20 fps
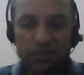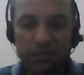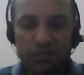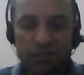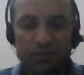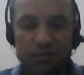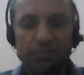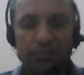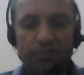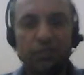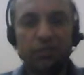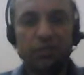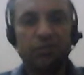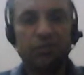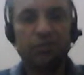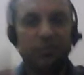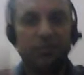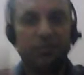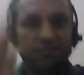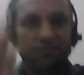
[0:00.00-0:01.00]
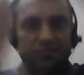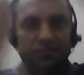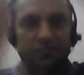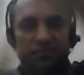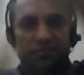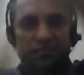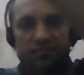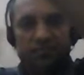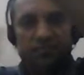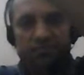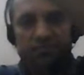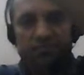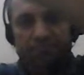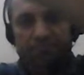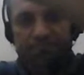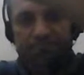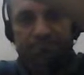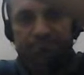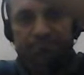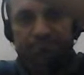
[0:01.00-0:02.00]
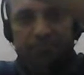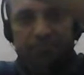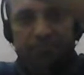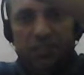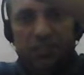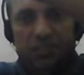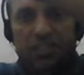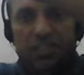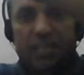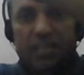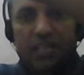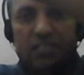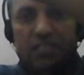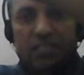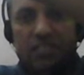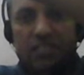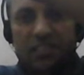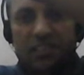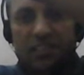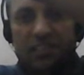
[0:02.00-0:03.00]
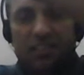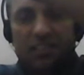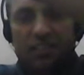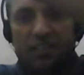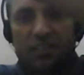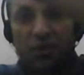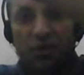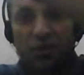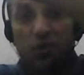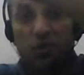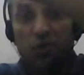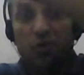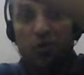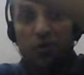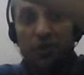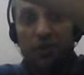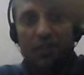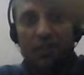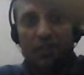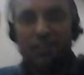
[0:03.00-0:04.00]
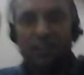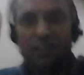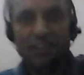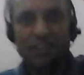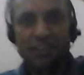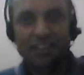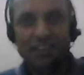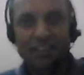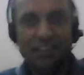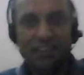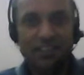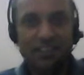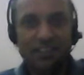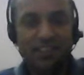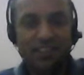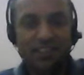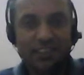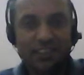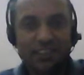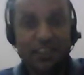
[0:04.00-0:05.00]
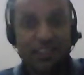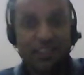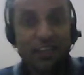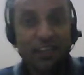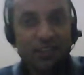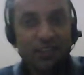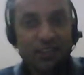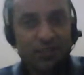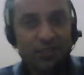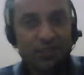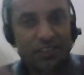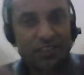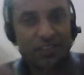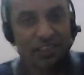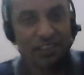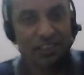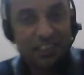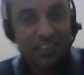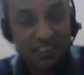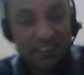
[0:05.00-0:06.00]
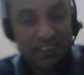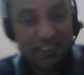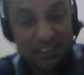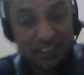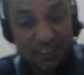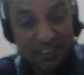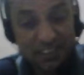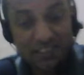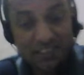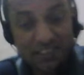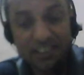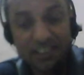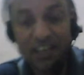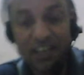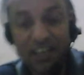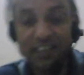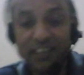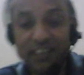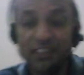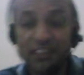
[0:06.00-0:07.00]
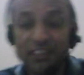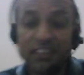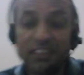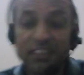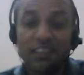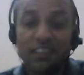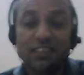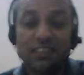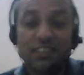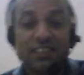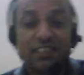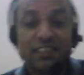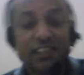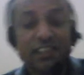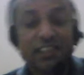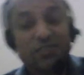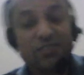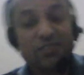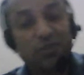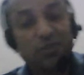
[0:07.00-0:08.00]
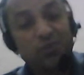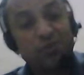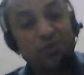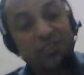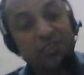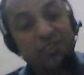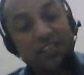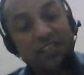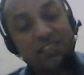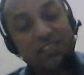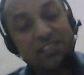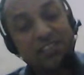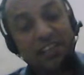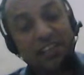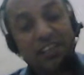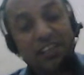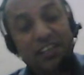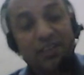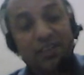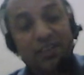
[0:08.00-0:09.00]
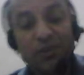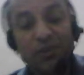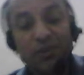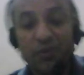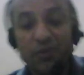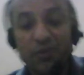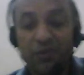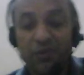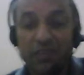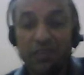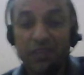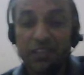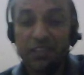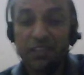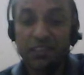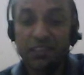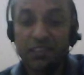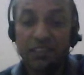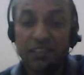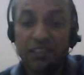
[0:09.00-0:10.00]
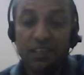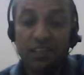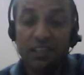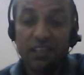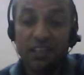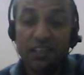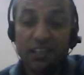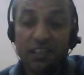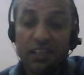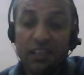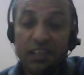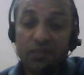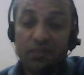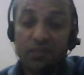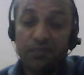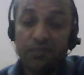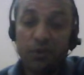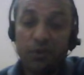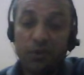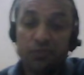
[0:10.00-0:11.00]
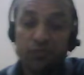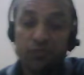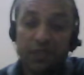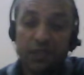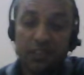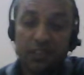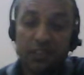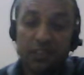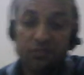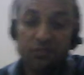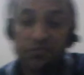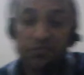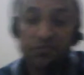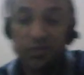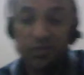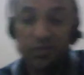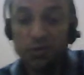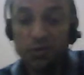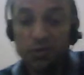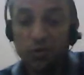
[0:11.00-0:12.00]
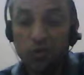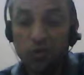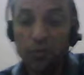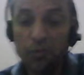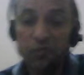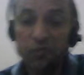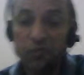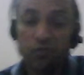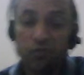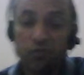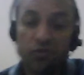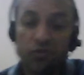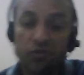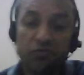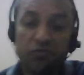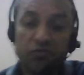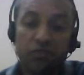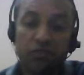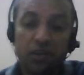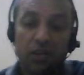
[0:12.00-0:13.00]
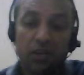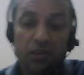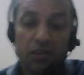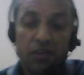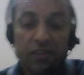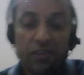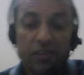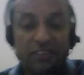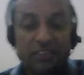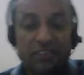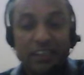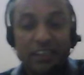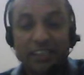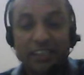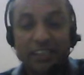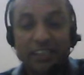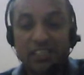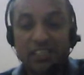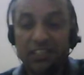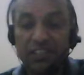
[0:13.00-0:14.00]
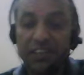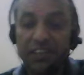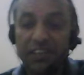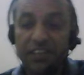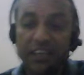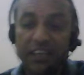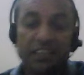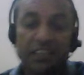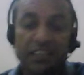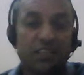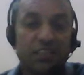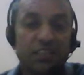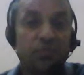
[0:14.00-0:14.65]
example. You see, stretch, hold, then leave it. This is called slow stretch and hold method. Then prospective neuromuscular facilitation technique,